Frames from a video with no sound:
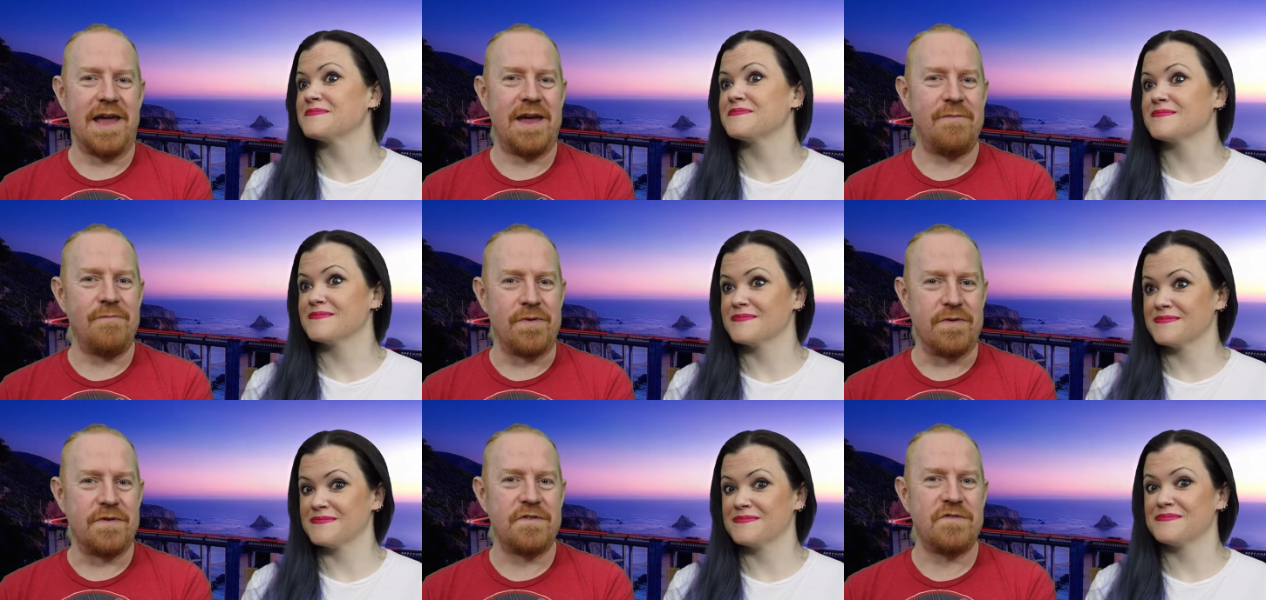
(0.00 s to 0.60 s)

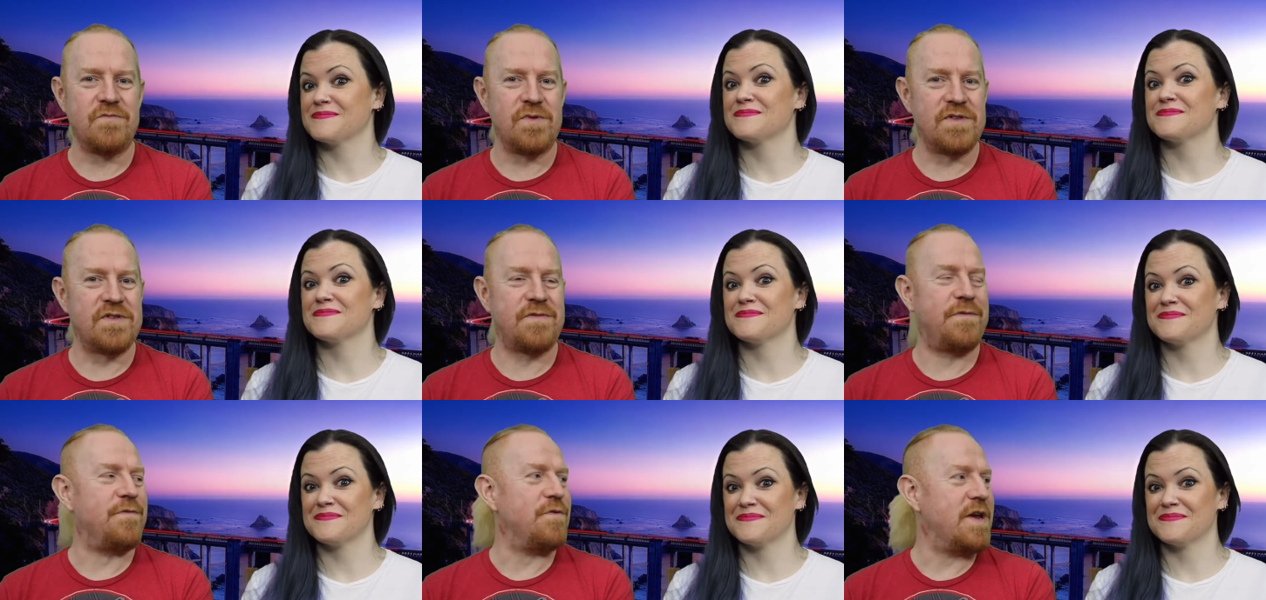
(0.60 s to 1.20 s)
Speaker 1: ambush was
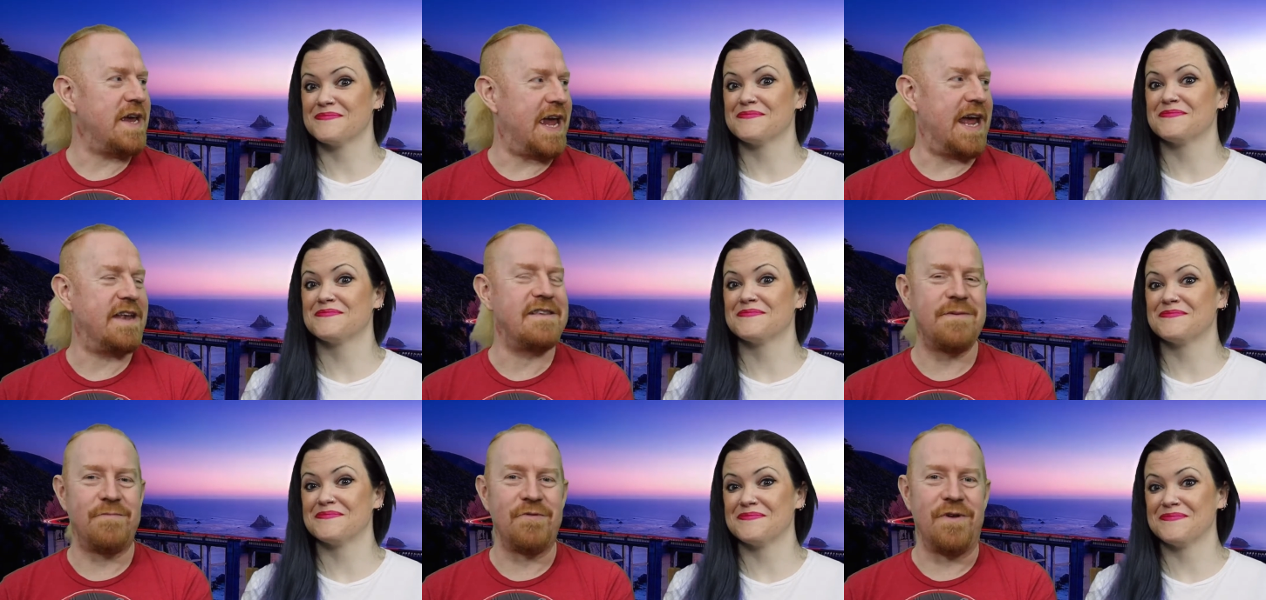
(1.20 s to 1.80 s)
Free
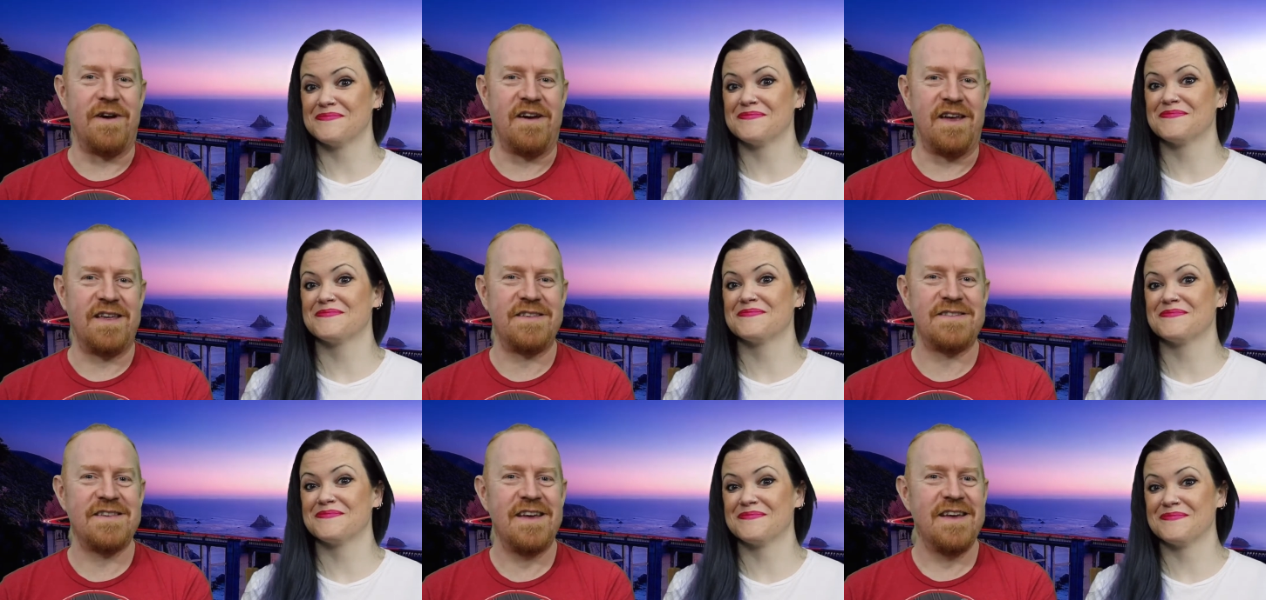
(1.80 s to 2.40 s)

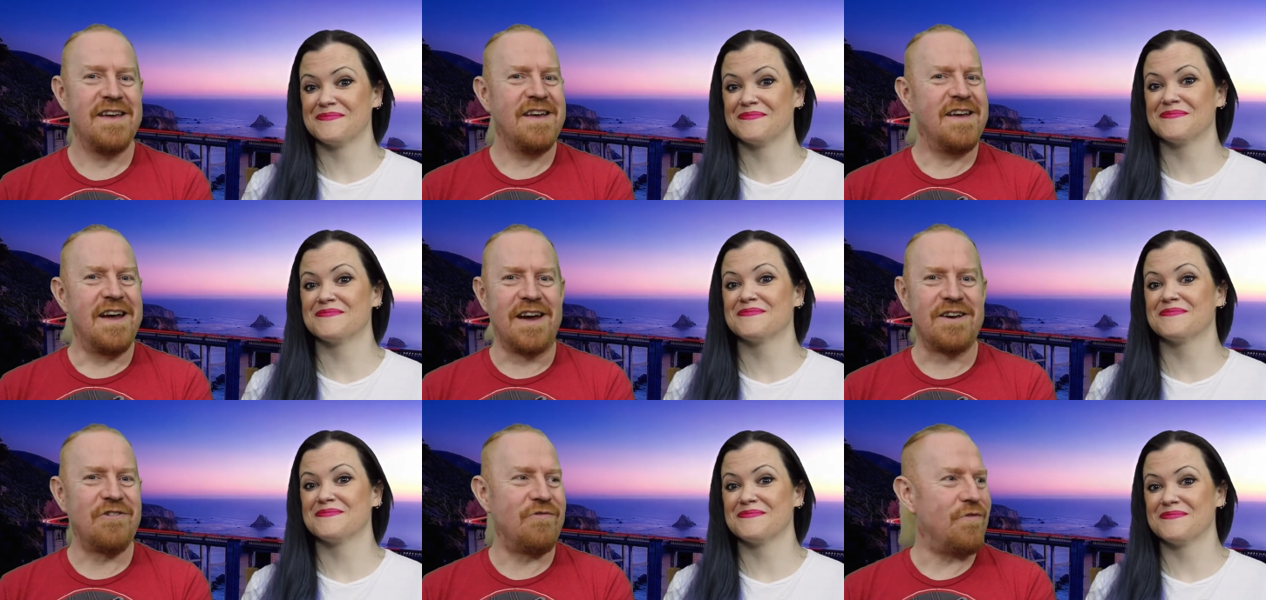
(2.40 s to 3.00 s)
Enterprise,
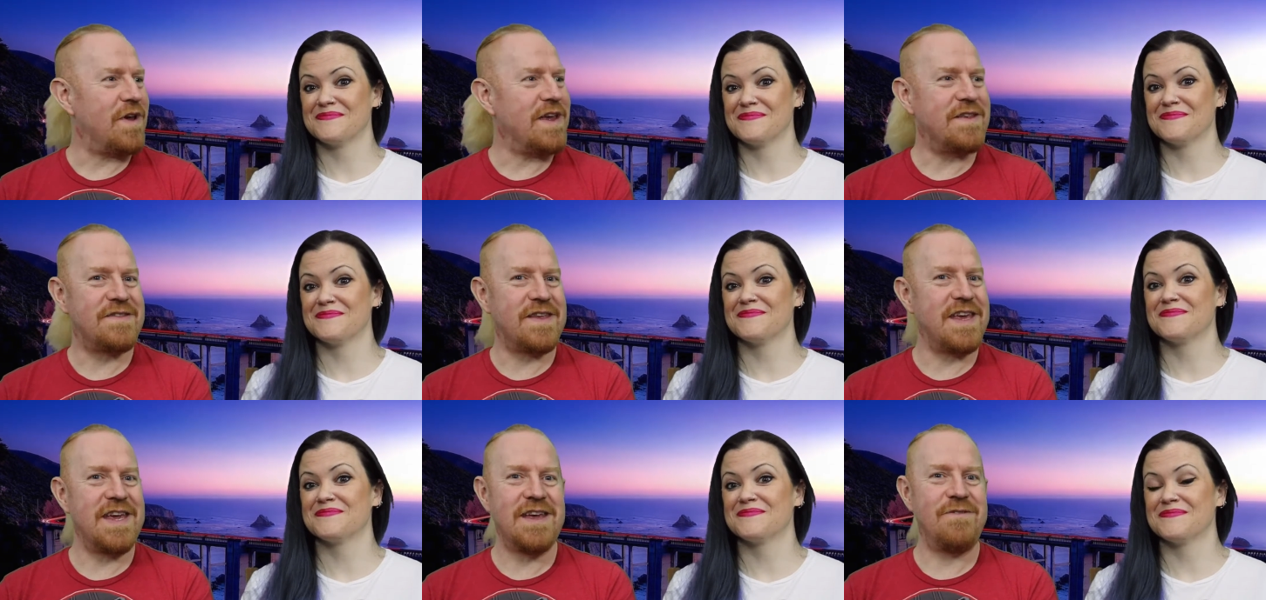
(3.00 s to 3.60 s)
a
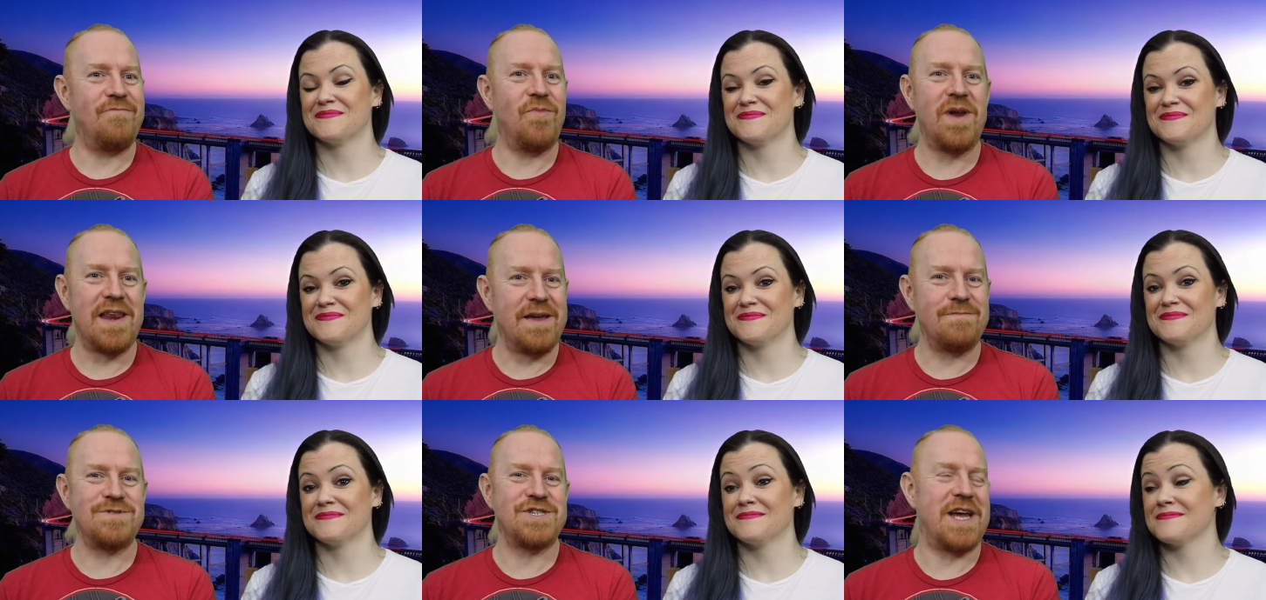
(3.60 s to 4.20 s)
crazy
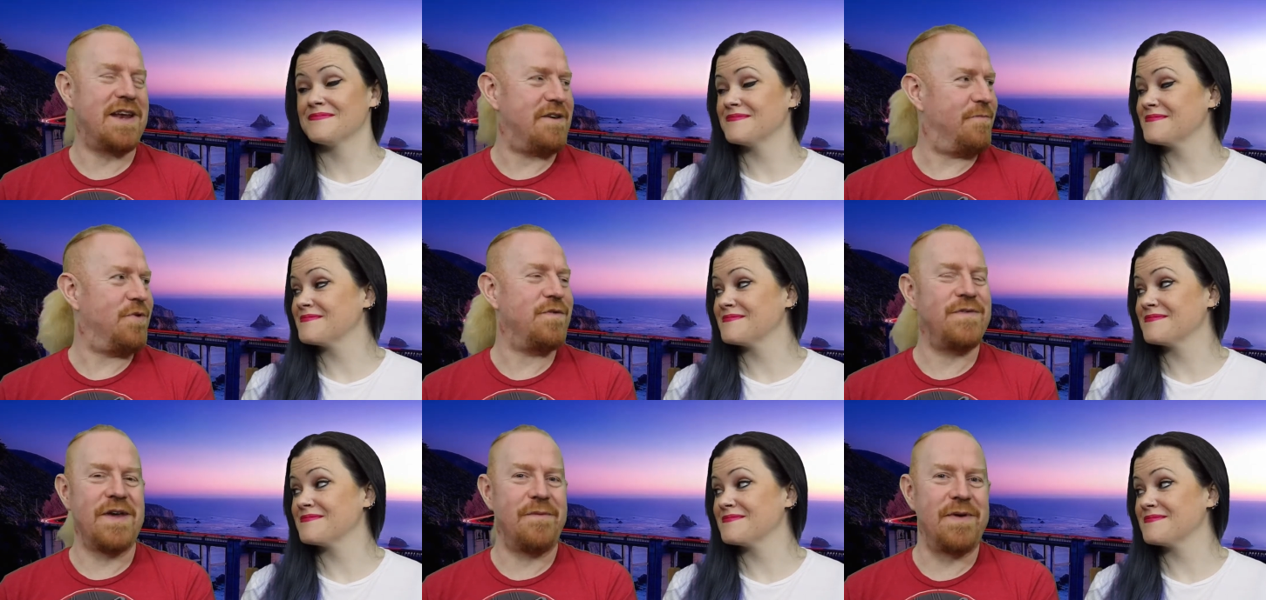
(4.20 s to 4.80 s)
William Shatner
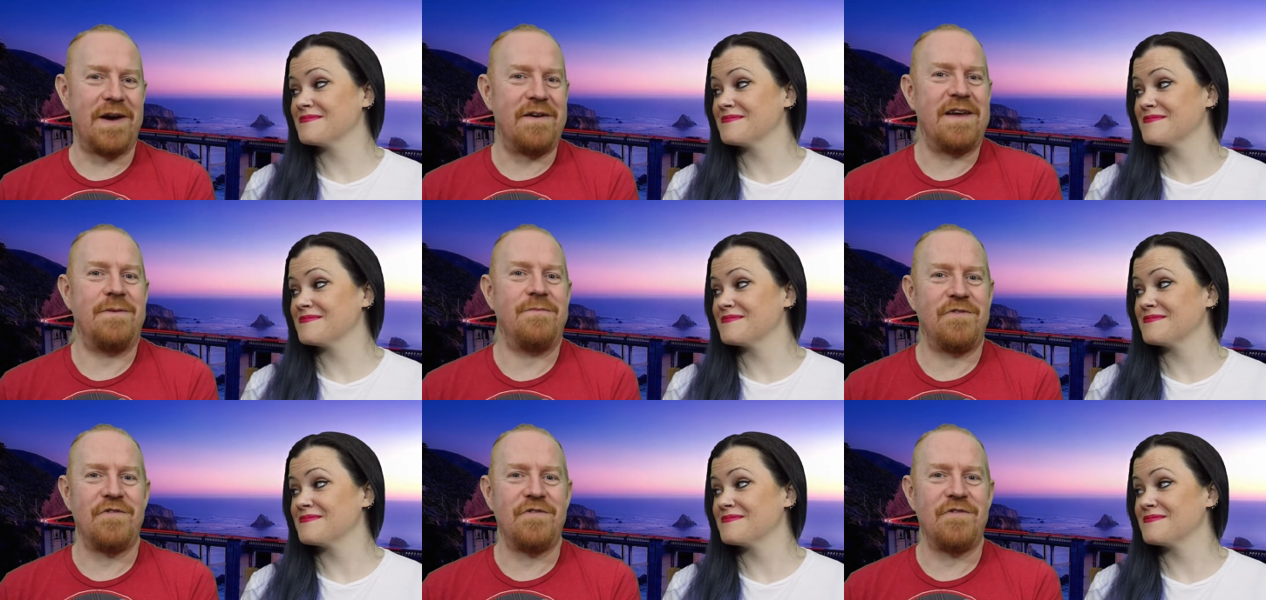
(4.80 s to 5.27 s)
movie about him